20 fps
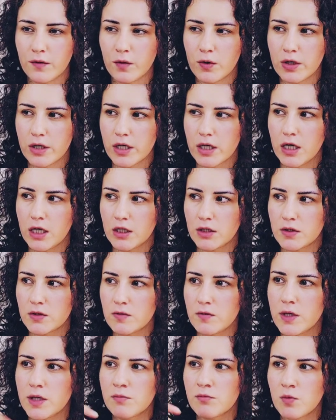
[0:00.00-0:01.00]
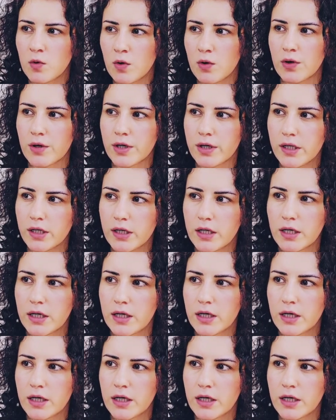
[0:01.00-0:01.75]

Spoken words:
or doing more